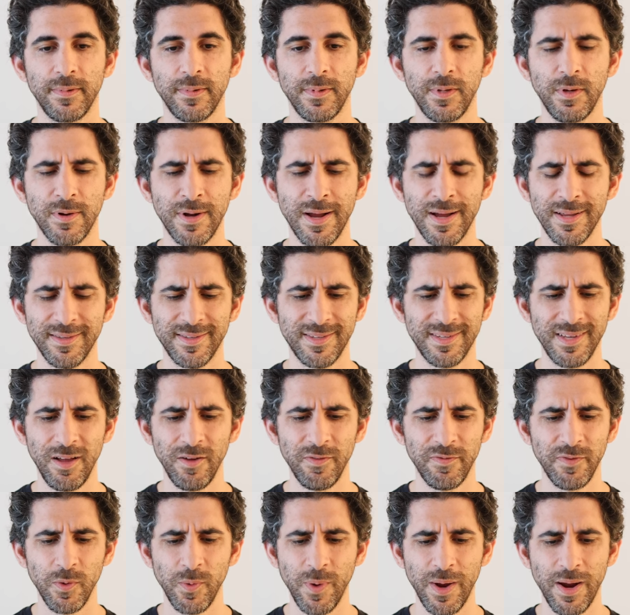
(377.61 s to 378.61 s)
You're not
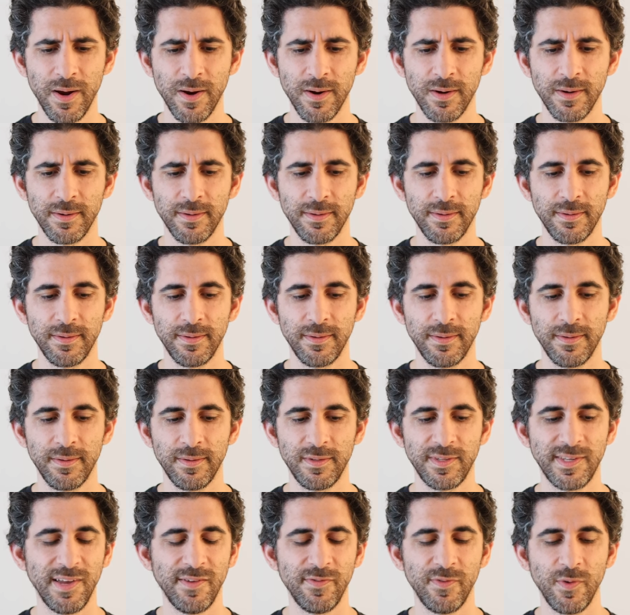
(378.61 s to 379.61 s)
self aware.
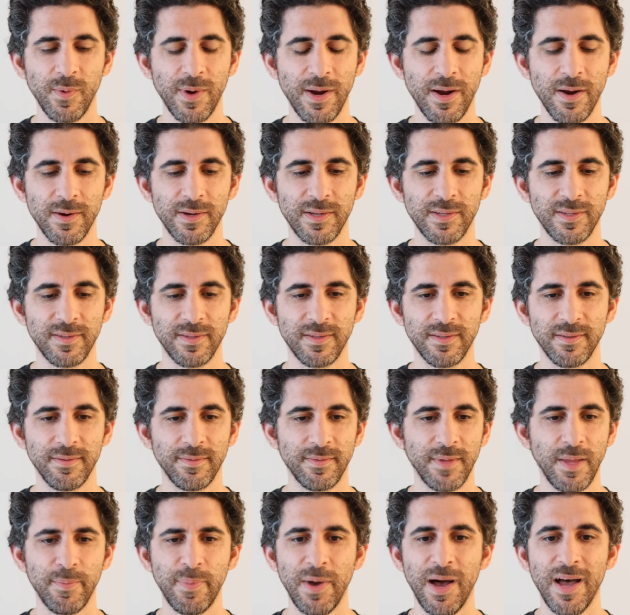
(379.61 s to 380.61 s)
Self aware is
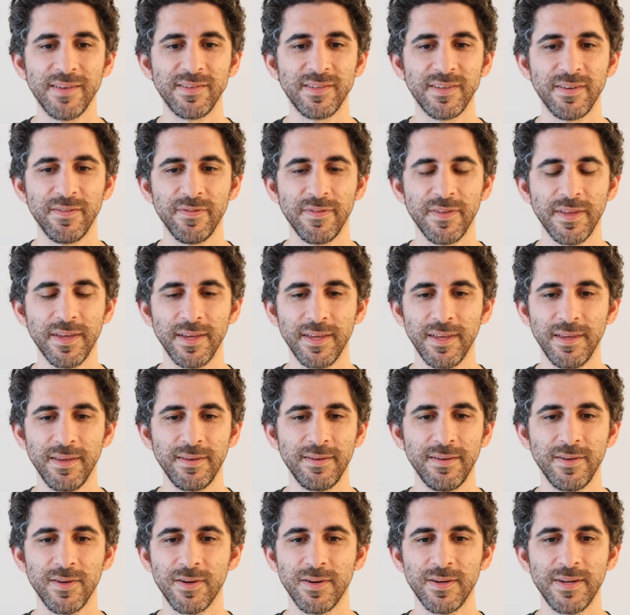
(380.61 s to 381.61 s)
a positive thing,
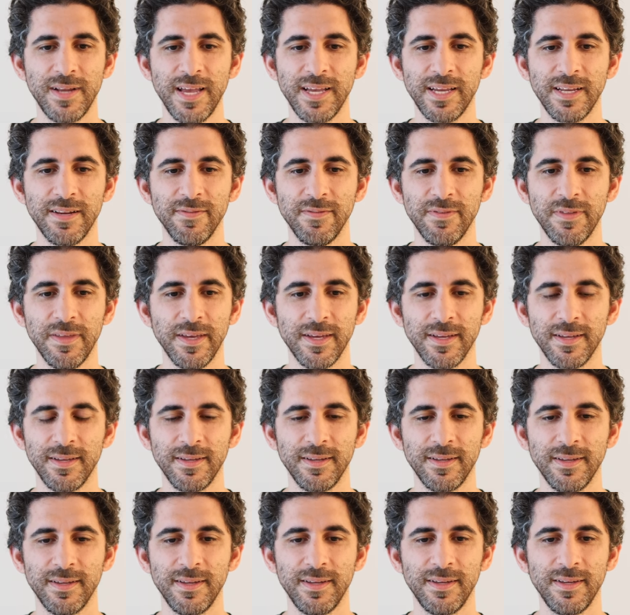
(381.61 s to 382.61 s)
you're a negative thing.
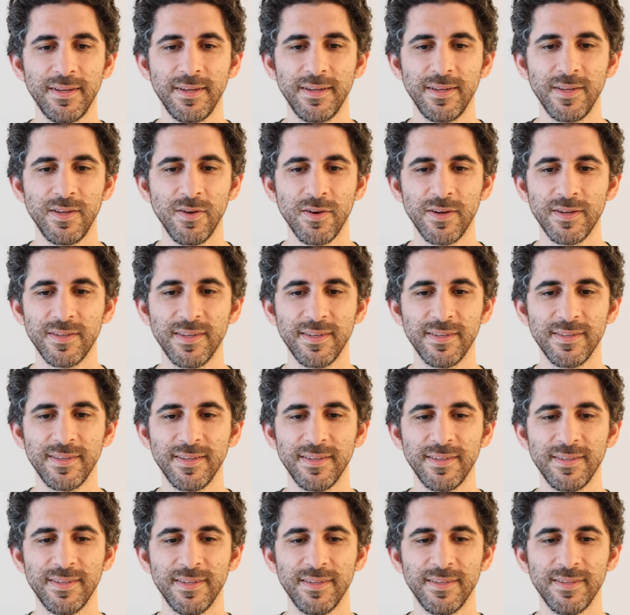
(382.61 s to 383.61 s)
Your
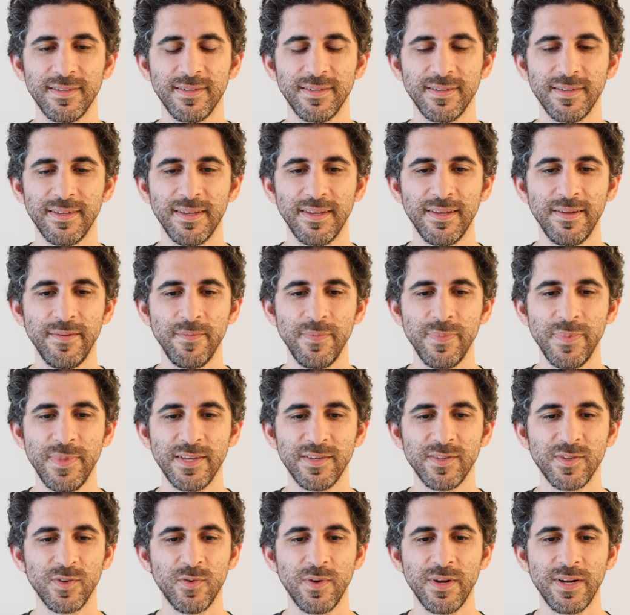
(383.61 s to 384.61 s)
existence is
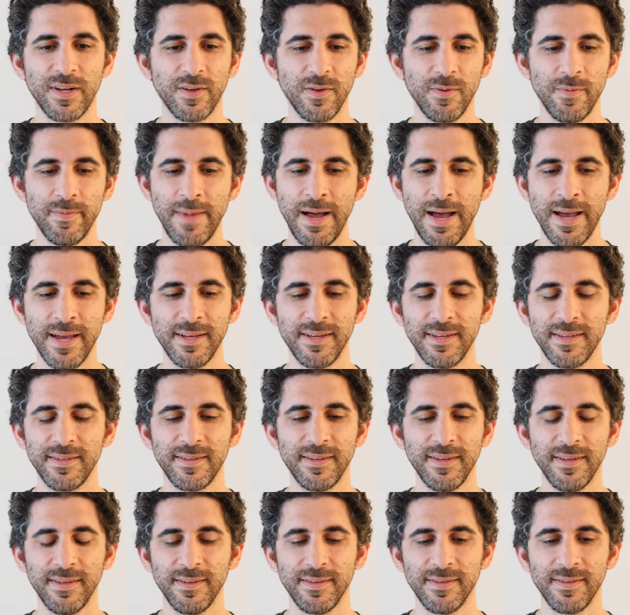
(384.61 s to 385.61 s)
this critical mind
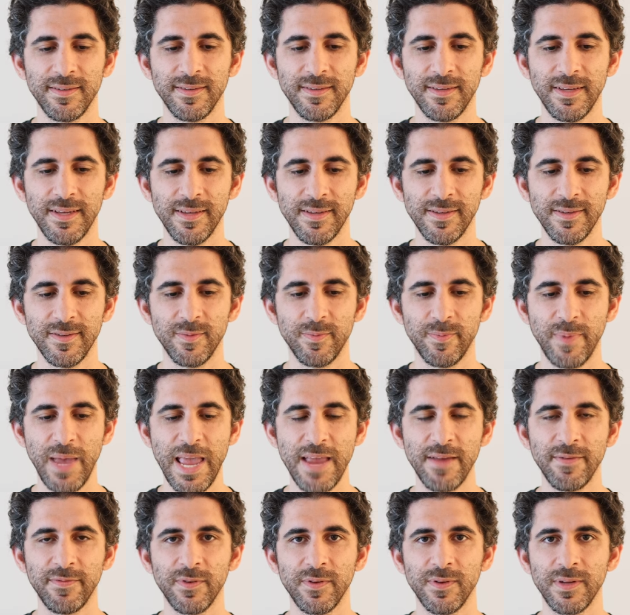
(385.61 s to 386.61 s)
is, is, is
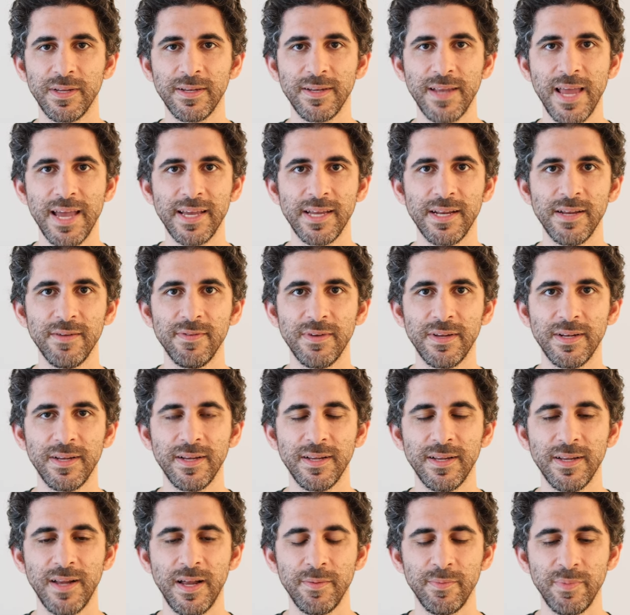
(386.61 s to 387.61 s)
painful and negative and,
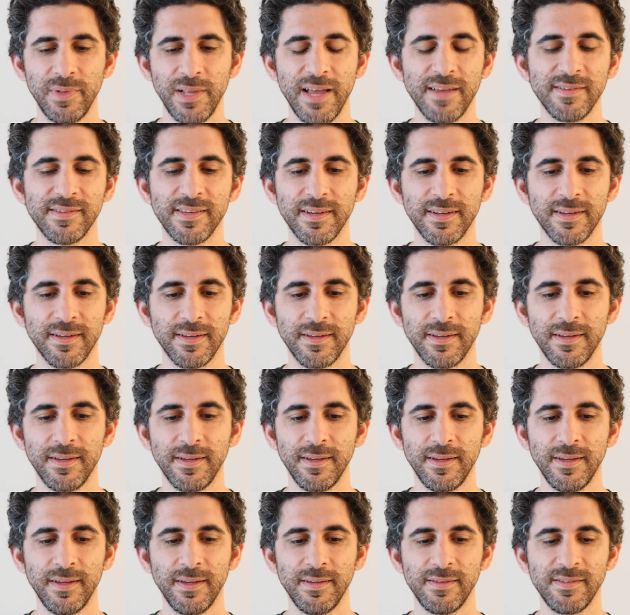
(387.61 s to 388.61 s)
and unpleasant.
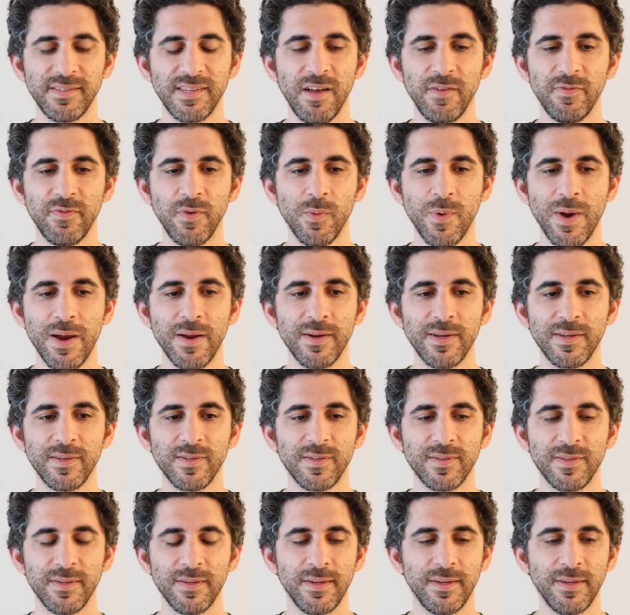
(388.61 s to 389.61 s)
Self
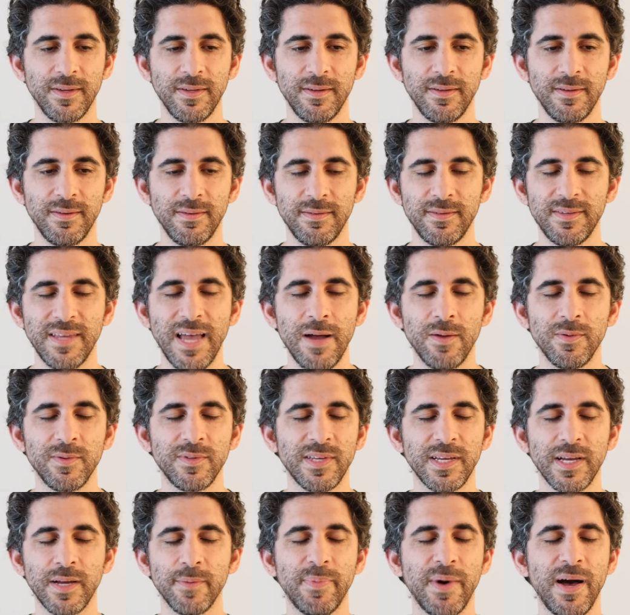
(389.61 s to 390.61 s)
awareness
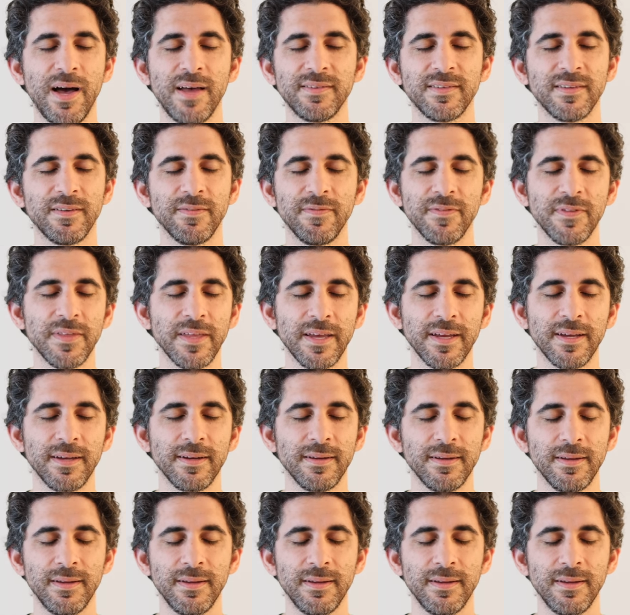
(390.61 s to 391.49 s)
sounds like a positive thing